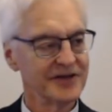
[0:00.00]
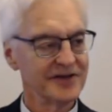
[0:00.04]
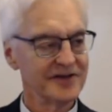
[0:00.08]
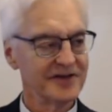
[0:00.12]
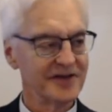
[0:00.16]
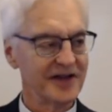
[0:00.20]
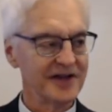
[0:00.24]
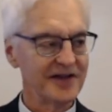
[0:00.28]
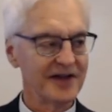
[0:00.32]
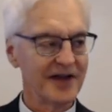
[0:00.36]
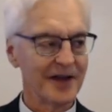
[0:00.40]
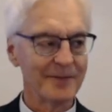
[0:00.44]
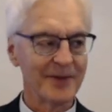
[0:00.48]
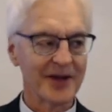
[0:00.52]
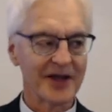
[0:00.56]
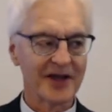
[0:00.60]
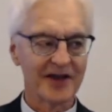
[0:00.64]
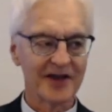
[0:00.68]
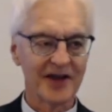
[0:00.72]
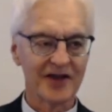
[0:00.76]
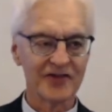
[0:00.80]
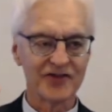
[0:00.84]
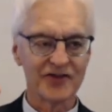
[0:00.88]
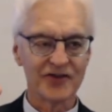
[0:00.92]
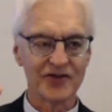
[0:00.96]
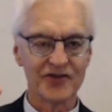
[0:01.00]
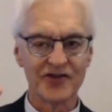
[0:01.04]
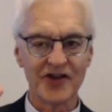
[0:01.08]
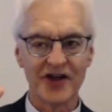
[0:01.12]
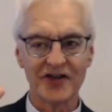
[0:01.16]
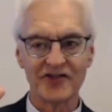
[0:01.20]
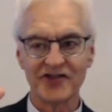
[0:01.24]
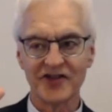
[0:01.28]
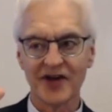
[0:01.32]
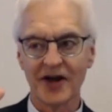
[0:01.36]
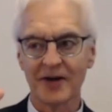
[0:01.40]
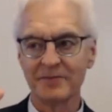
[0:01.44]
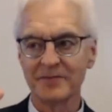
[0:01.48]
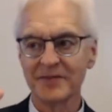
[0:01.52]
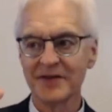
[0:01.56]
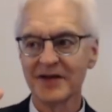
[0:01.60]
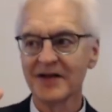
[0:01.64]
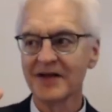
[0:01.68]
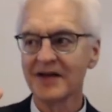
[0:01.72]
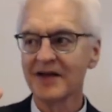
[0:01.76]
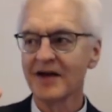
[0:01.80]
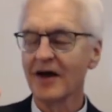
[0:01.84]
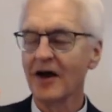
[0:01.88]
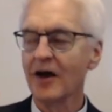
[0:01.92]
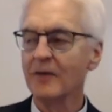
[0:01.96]
that Nebuchadnezzar sets up.
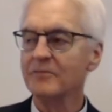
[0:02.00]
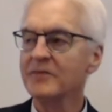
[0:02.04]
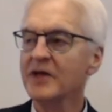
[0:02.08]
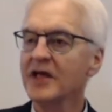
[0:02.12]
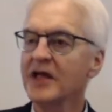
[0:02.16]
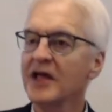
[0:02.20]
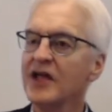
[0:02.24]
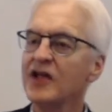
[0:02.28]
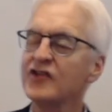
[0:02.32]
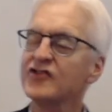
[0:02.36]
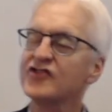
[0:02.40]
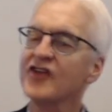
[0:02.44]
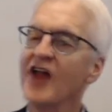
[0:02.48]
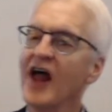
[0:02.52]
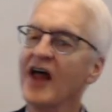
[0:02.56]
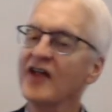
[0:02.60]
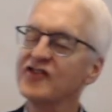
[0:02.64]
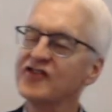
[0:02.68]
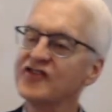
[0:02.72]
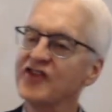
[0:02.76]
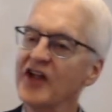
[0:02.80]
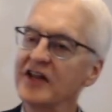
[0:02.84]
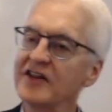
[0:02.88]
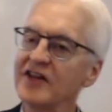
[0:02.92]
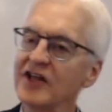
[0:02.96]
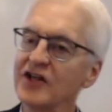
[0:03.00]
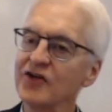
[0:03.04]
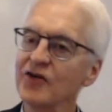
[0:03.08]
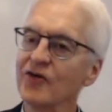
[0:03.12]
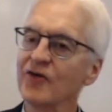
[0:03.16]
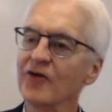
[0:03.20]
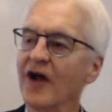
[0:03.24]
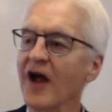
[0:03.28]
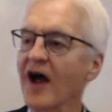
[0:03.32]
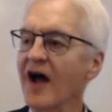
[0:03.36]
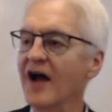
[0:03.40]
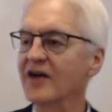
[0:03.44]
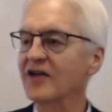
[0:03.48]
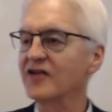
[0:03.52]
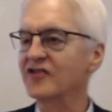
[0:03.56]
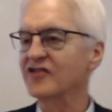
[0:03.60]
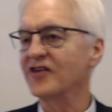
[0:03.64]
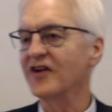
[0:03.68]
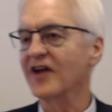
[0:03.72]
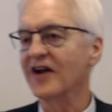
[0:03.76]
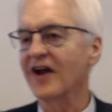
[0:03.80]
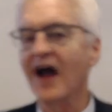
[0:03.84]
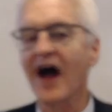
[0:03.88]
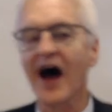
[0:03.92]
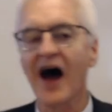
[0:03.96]
Um, it's not saying that your God
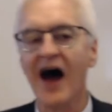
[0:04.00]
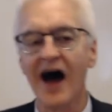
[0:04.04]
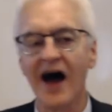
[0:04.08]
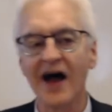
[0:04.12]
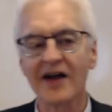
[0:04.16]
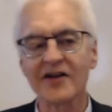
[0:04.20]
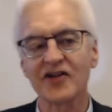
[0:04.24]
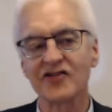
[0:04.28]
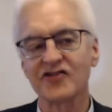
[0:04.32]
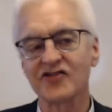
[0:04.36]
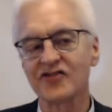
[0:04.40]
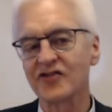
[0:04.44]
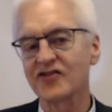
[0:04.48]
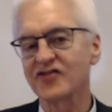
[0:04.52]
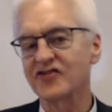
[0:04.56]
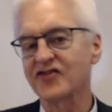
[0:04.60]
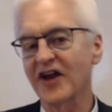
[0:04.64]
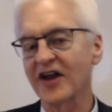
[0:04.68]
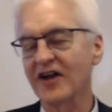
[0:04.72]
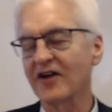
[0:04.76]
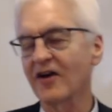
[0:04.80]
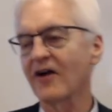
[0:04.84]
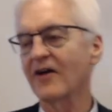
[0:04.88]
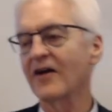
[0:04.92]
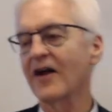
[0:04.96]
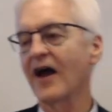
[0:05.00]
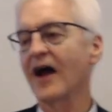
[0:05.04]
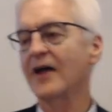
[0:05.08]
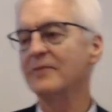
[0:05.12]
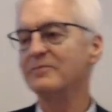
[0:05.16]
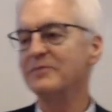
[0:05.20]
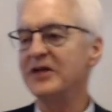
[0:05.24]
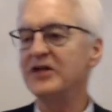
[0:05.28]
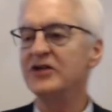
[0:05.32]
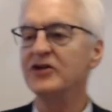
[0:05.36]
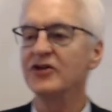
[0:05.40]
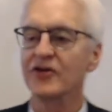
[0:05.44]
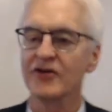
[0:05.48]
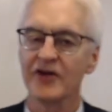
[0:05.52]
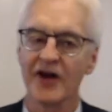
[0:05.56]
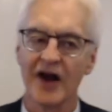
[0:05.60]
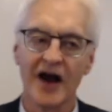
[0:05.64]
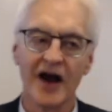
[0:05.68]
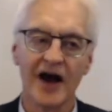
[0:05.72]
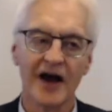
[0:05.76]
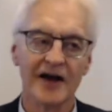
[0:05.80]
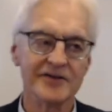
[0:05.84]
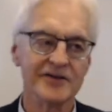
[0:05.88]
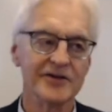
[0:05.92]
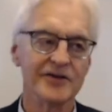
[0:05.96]
isn't a God. It's just saying our God beat your
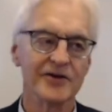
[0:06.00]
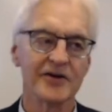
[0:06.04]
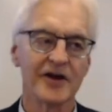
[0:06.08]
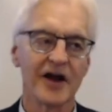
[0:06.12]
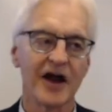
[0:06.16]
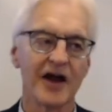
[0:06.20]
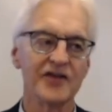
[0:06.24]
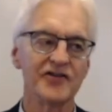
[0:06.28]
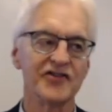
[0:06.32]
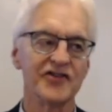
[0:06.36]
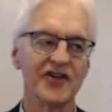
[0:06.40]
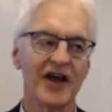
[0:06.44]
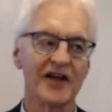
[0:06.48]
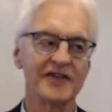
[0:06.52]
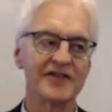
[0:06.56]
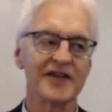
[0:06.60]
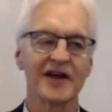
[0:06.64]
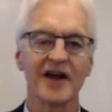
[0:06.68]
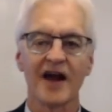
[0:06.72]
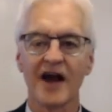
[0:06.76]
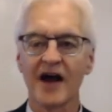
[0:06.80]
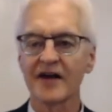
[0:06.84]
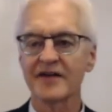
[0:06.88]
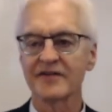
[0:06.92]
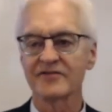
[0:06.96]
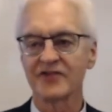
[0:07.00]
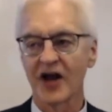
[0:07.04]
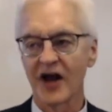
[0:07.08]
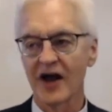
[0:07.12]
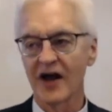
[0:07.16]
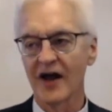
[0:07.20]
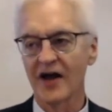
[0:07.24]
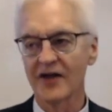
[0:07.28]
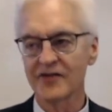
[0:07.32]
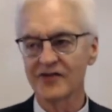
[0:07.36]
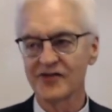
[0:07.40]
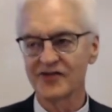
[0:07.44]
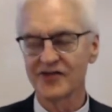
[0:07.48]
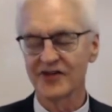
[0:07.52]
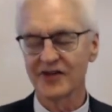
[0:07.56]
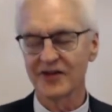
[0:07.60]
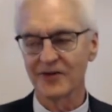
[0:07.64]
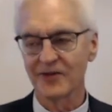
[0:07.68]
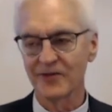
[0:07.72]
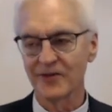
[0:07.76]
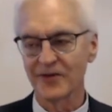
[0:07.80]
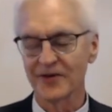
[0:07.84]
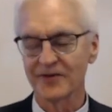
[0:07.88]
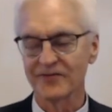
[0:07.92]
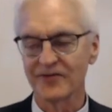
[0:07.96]
God. Your God's not the God of gods
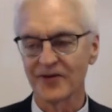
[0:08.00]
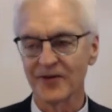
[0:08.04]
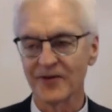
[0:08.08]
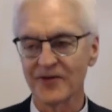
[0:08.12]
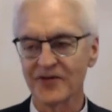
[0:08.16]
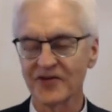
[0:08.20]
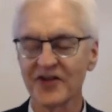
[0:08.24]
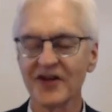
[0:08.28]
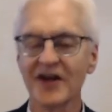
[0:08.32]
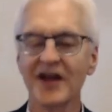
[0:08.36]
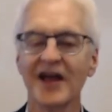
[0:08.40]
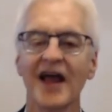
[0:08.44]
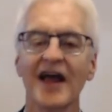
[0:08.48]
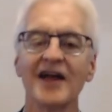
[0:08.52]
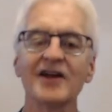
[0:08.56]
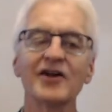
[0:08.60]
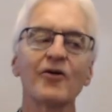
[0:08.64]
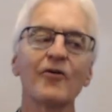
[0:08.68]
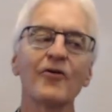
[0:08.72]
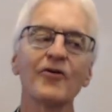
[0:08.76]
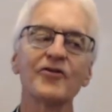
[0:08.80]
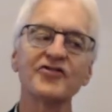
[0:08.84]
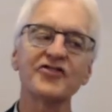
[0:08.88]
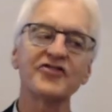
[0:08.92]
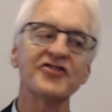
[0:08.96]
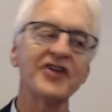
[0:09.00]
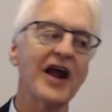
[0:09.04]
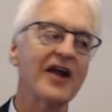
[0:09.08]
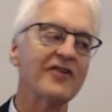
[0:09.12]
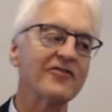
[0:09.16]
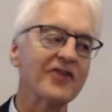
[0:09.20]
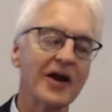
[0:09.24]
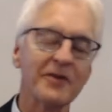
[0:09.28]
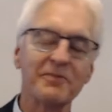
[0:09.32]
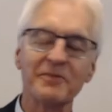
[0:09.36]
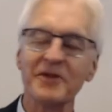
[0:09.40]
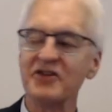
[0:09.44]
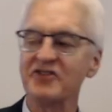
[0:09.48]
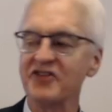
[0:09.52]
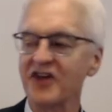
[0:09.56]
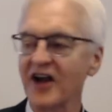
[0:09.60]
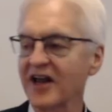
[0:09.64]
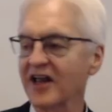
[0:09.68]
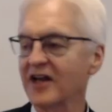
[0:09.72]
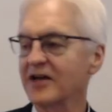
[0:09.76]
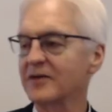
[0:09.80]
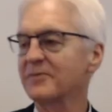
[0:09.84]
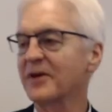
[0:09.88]
and Lord of lords. And of course, Shadrach, Meshach, and